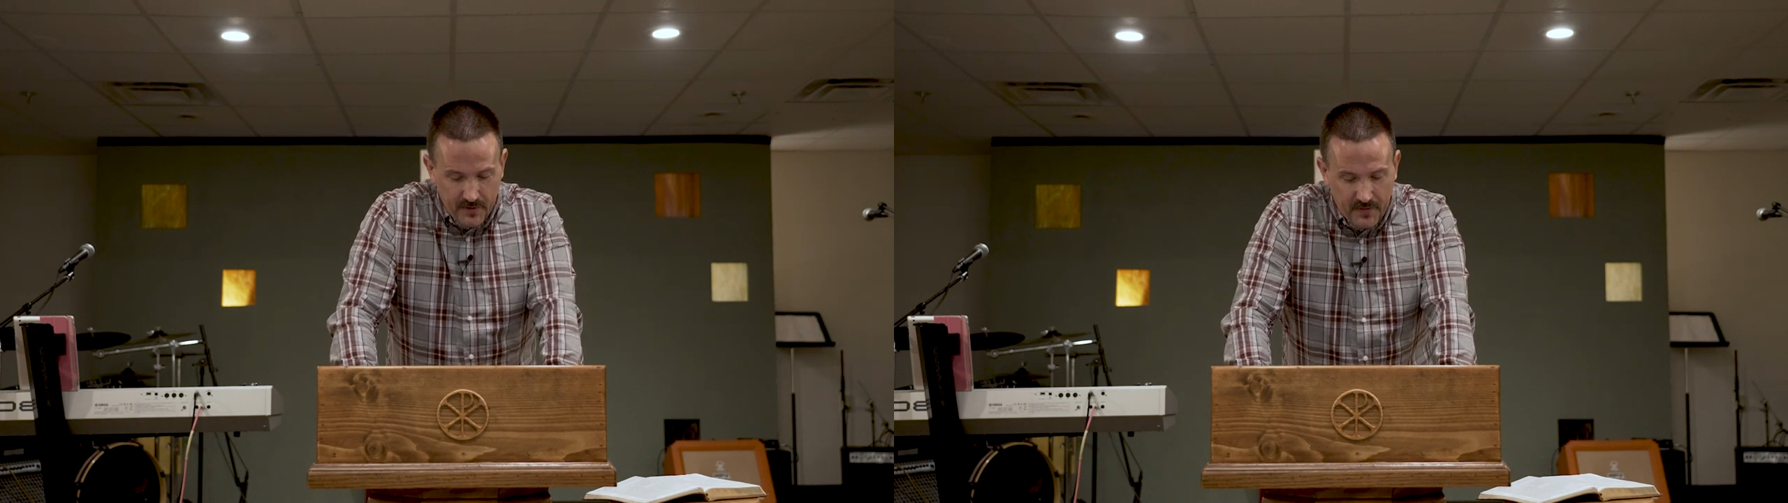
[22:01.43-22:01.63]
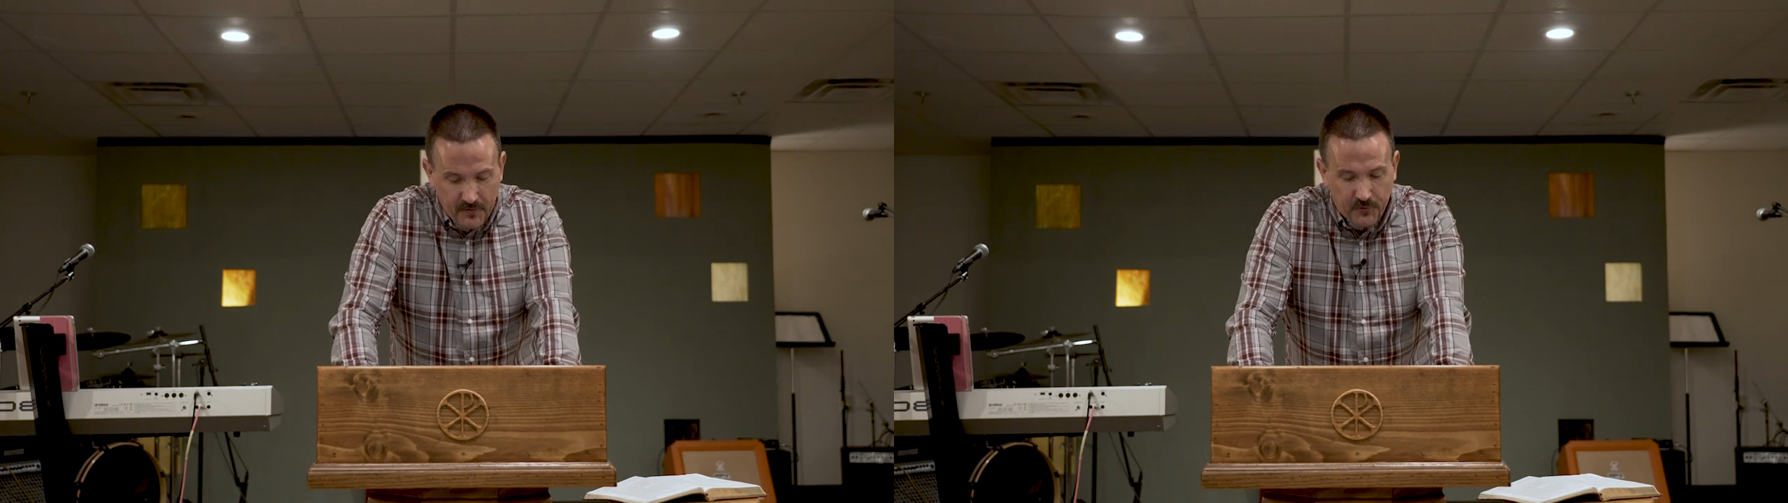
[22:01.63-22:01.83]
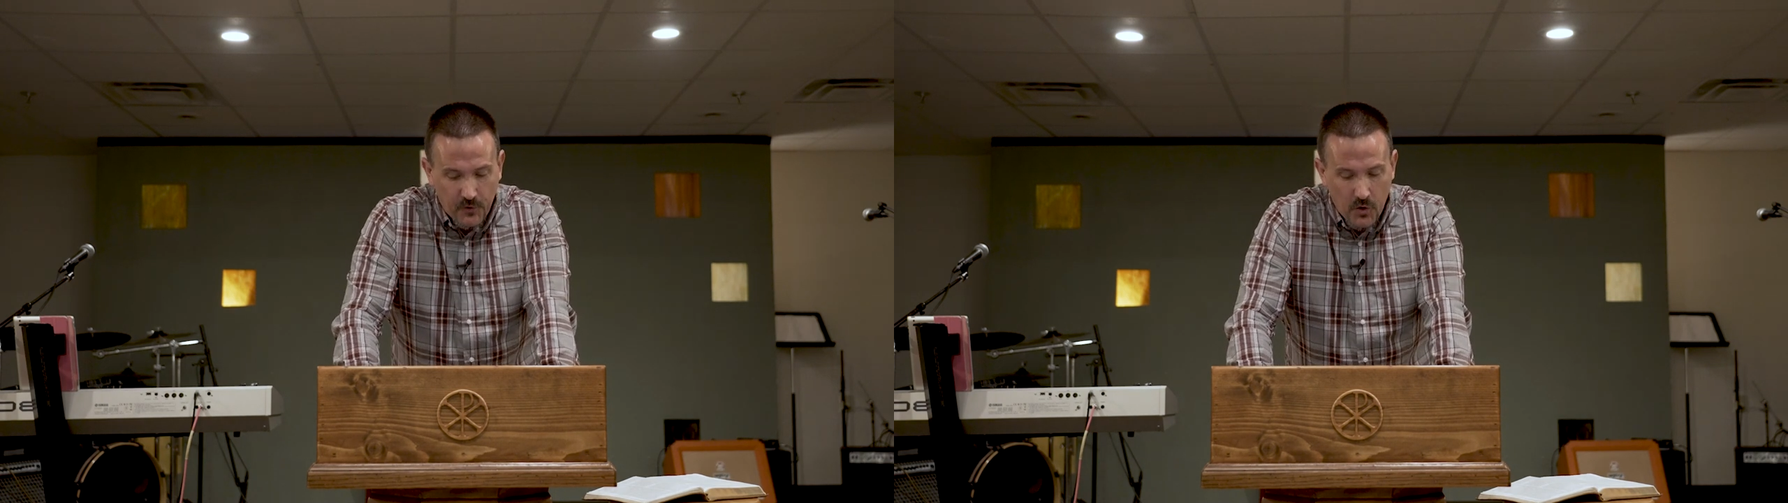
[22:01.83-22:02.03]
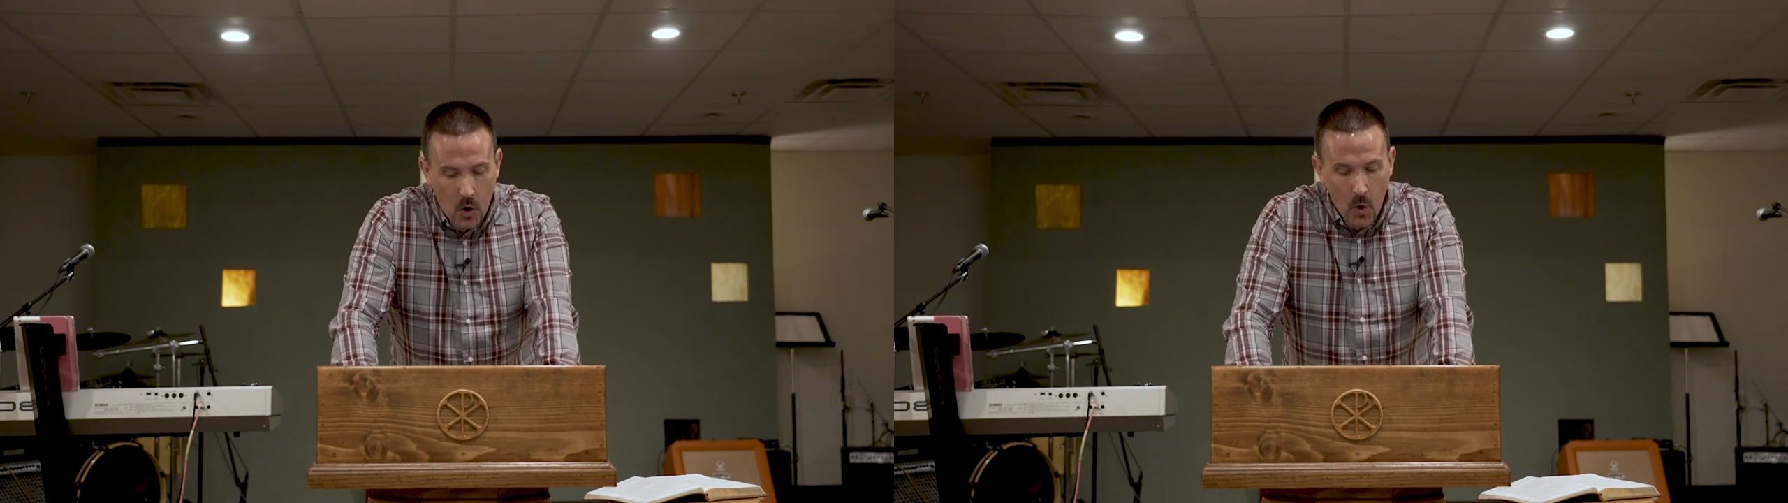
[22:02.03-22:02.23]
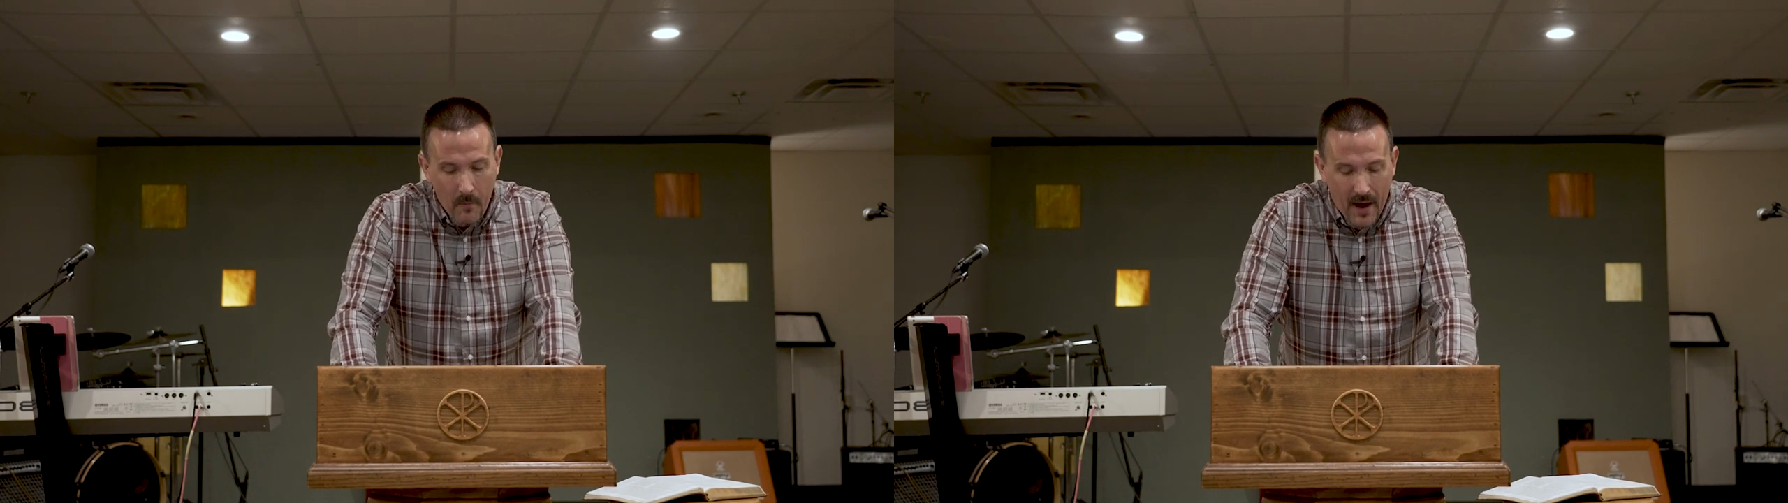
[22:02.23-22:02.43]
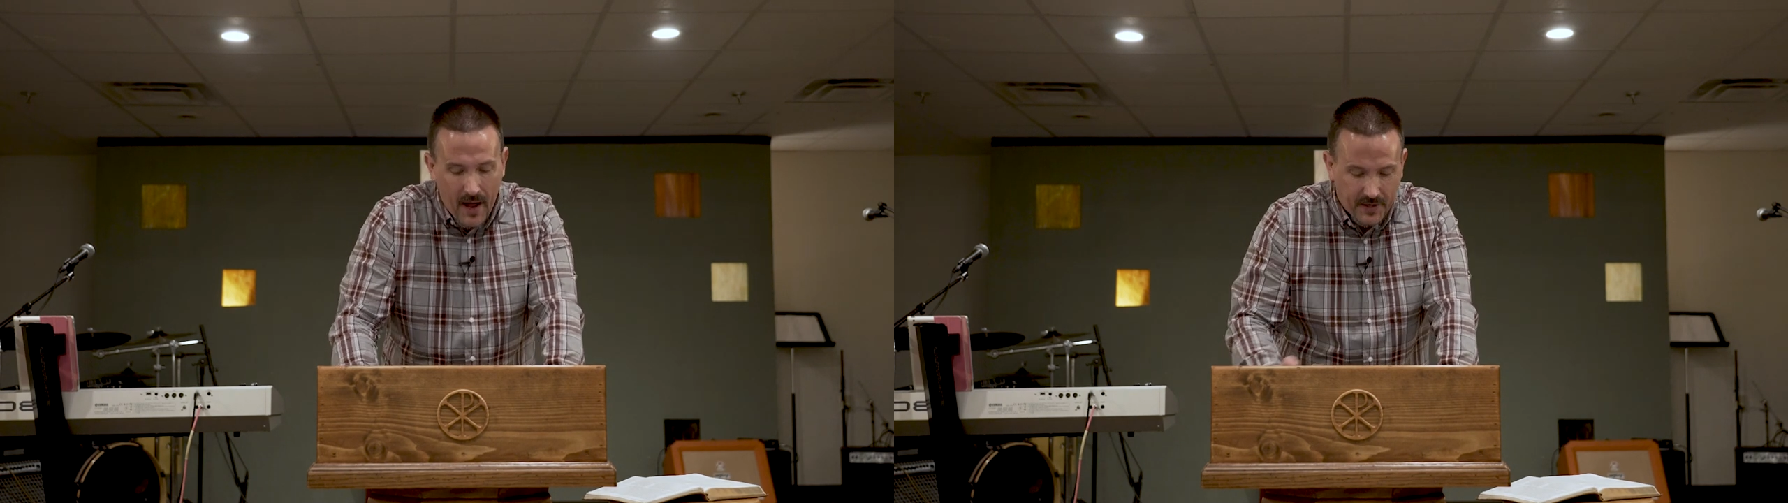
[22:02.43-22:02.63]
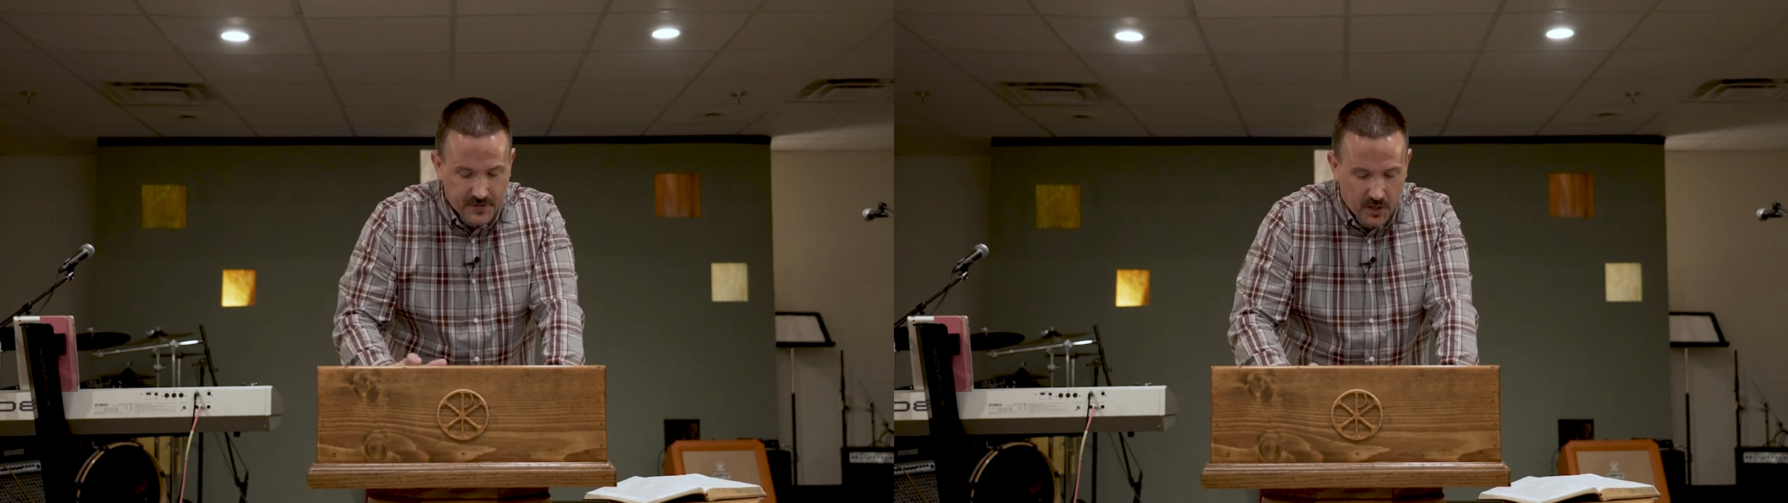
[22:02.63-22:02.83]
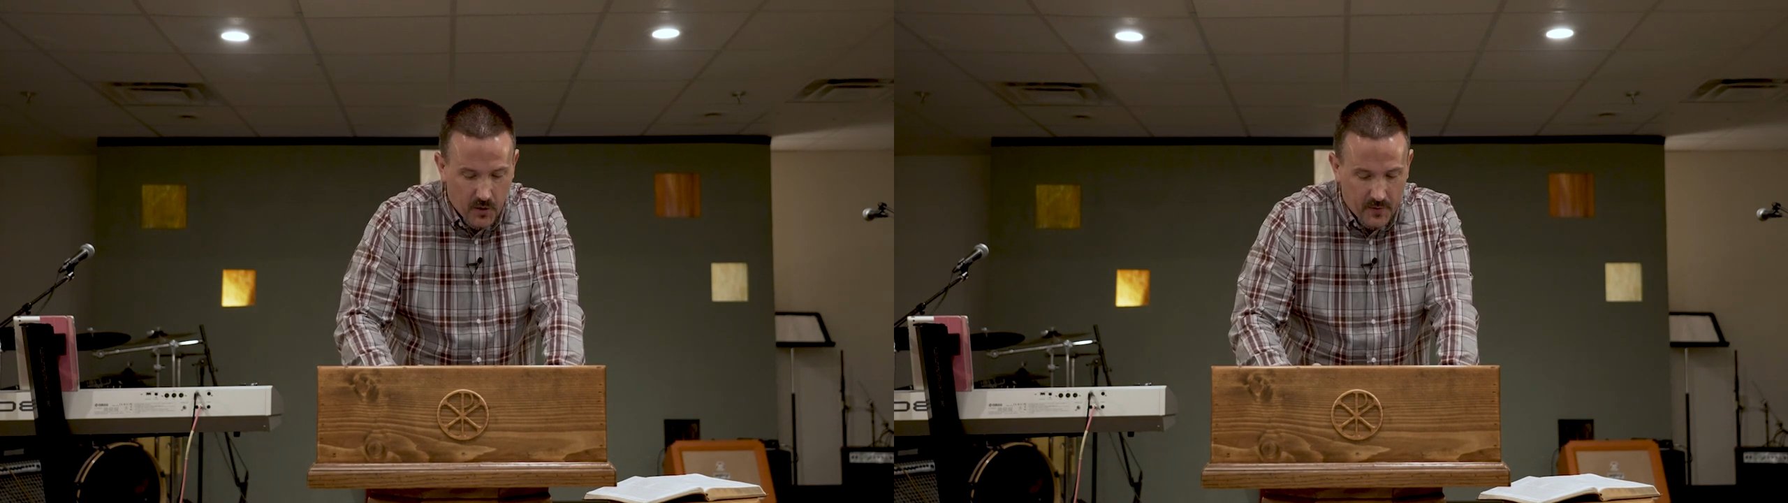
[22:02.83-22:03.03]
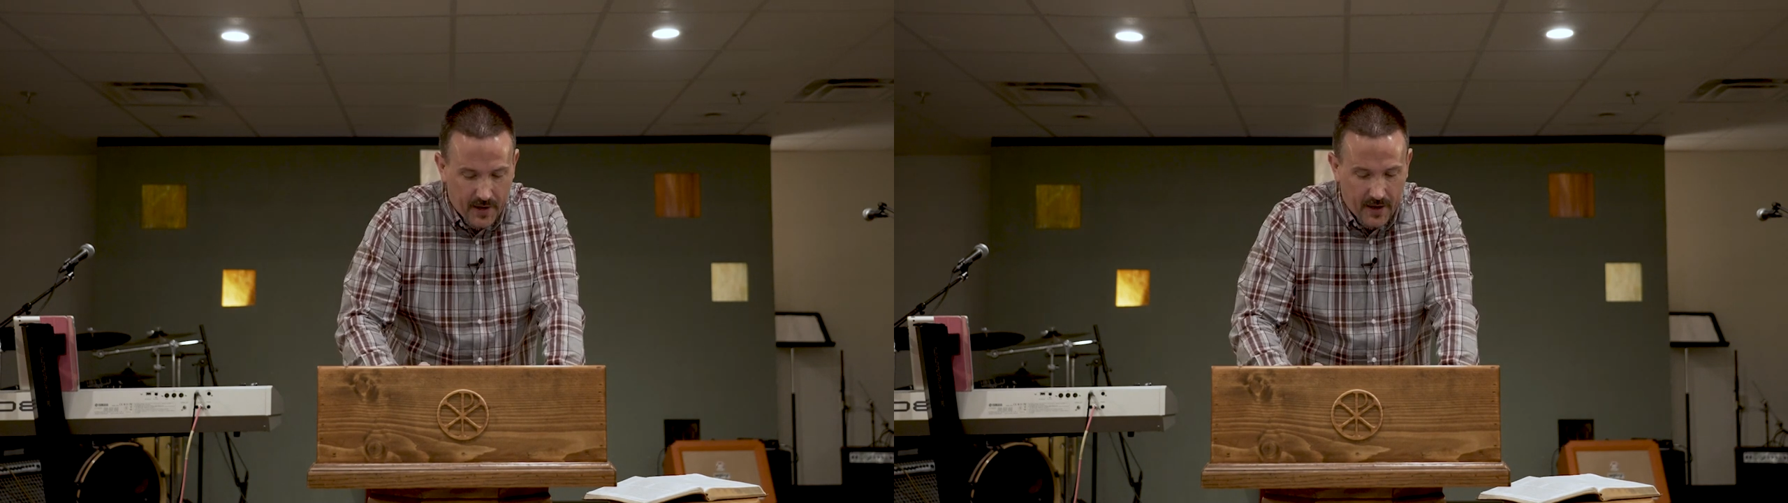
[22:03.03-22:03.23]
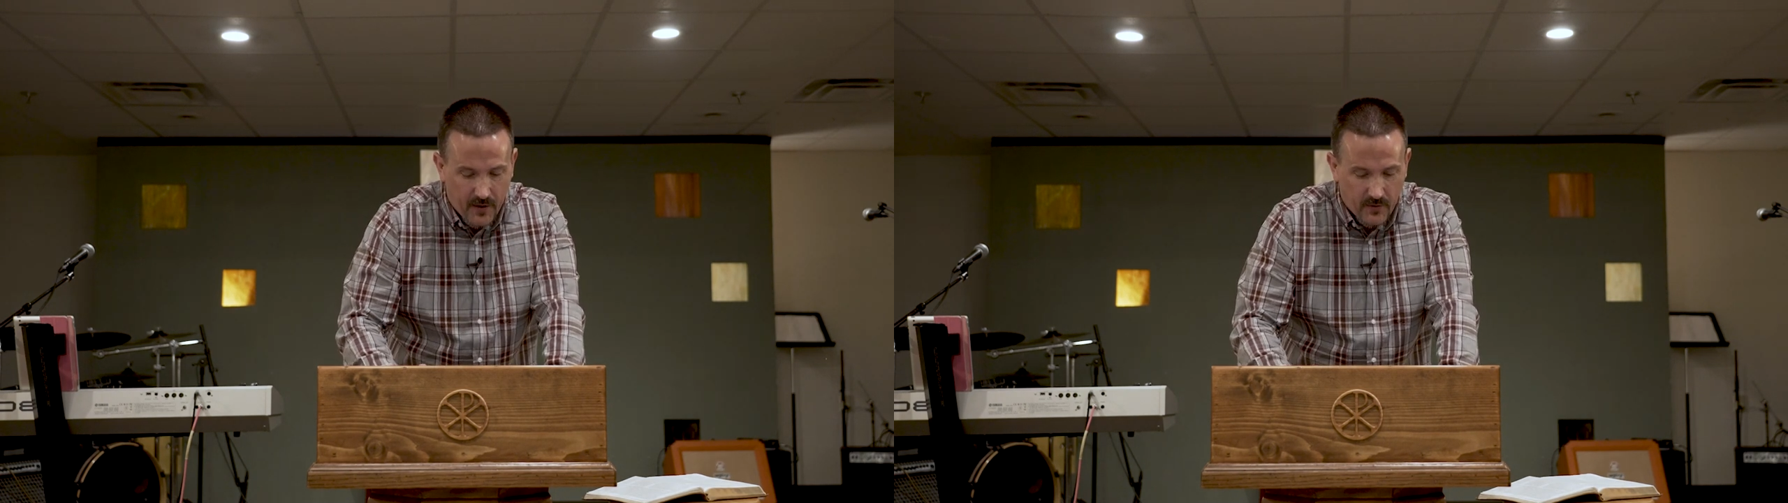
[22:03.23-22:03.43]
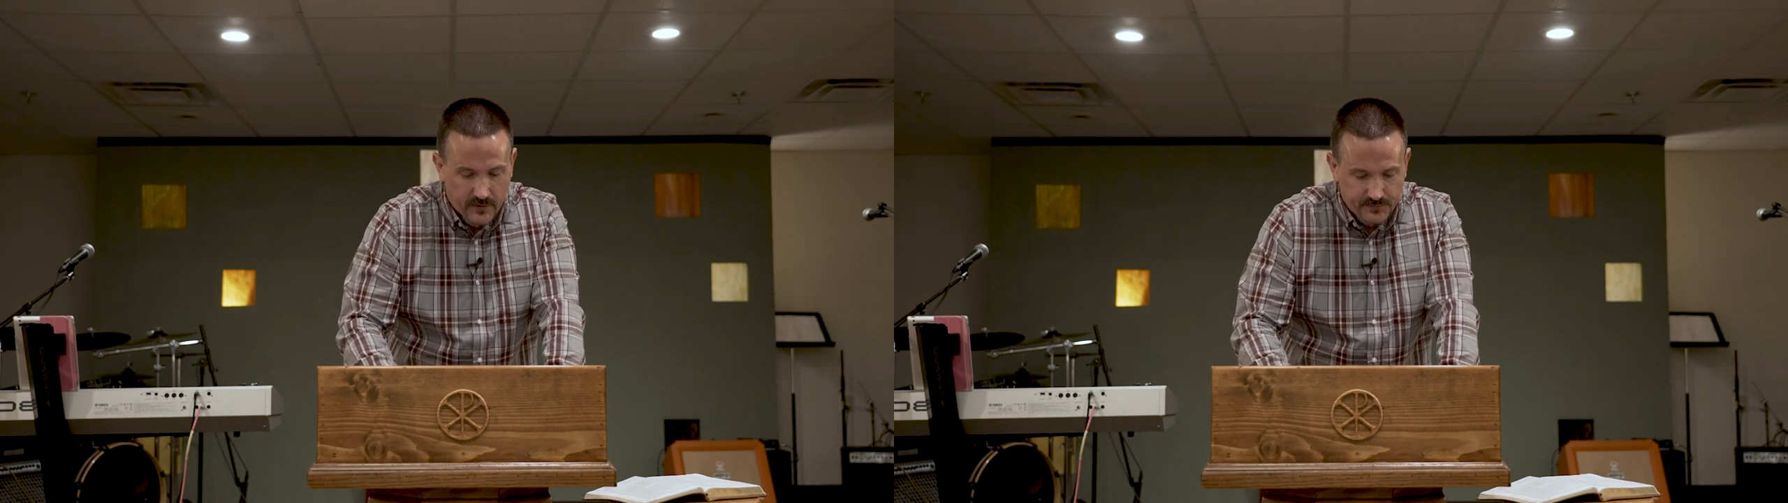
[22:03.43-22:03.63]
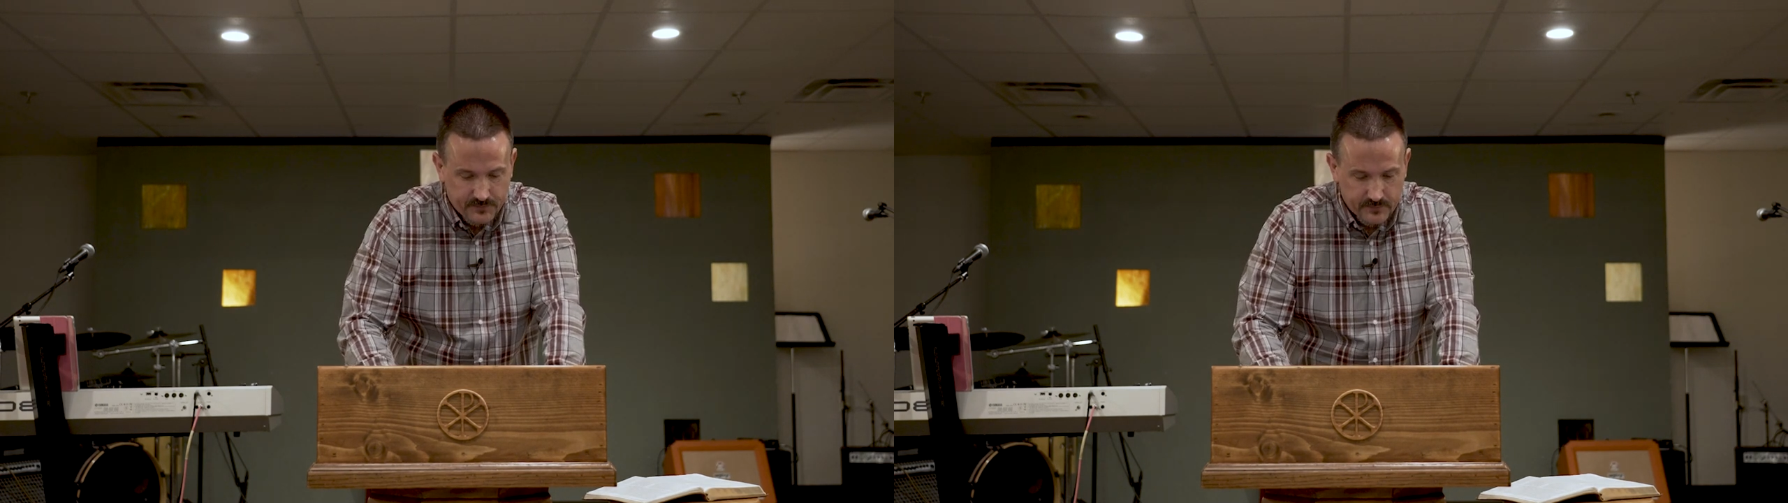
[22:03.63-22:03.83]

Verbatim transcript: than for your whole body to go into hell.